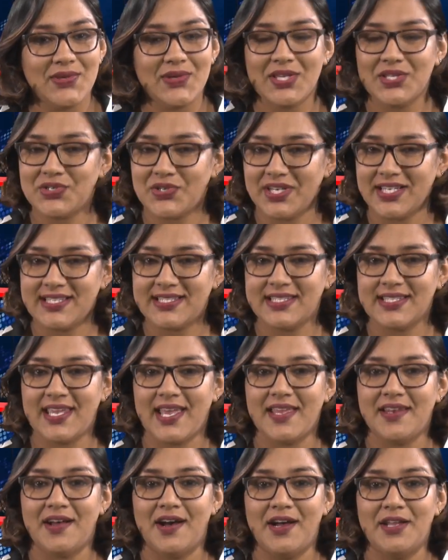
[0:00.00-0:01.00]
You can join us
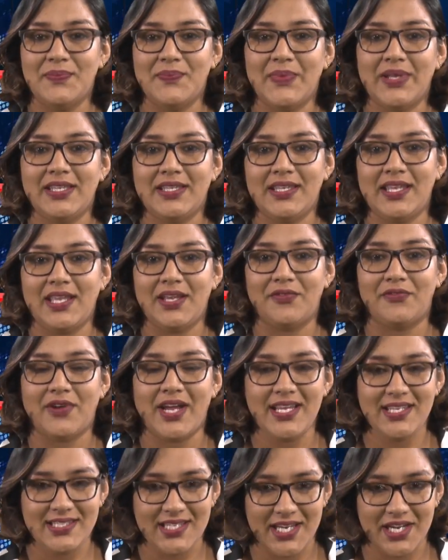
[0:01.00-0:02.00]
again on Monday
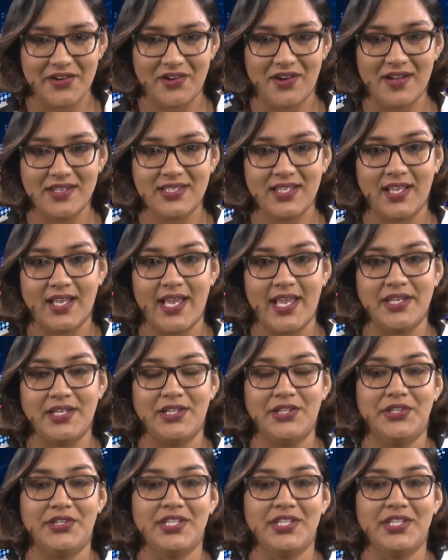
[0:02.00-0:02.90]
right here on the Guyana